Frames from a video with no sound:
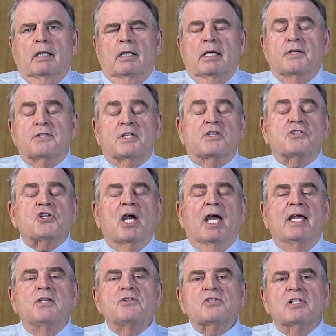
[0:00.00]
is the
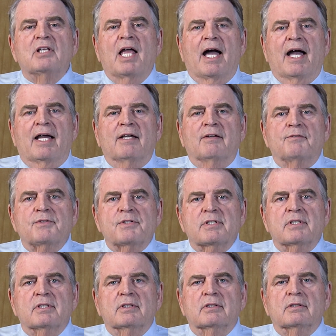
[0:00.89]
changed
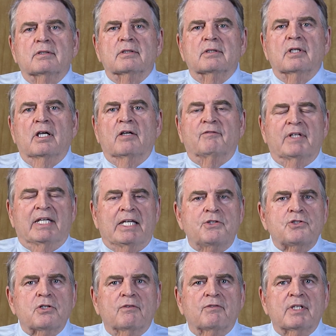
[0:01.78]
lives of
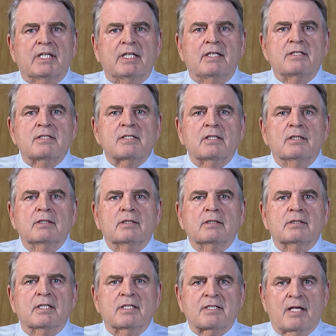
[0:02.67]
each of these
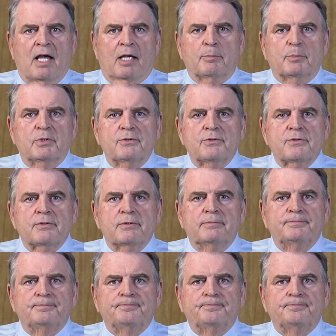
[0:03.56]
disciples.